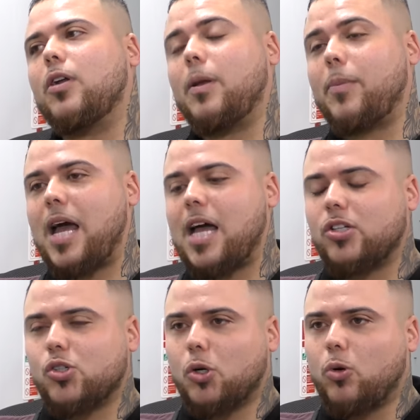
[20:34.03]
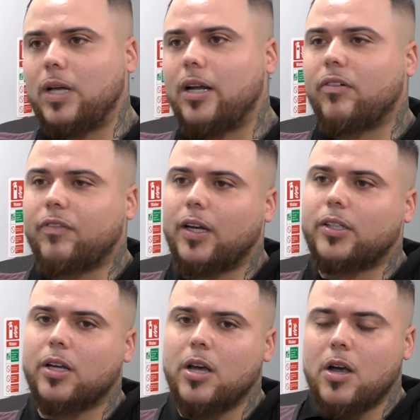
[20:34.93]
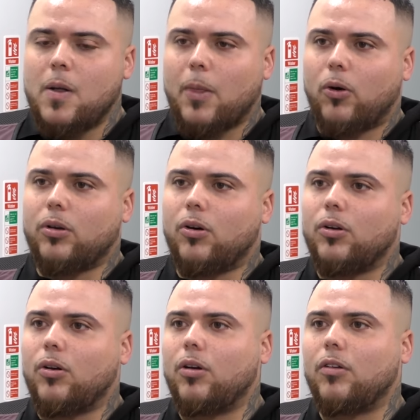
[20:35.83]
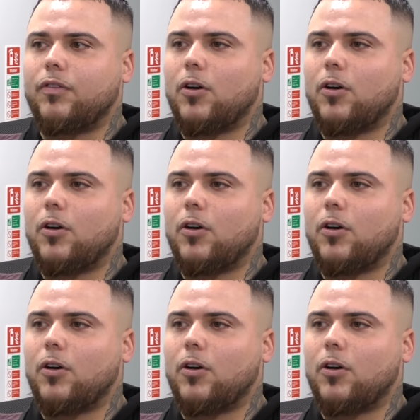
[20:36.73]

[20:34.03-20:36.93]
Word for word: But that has a trickle down effect on on on a,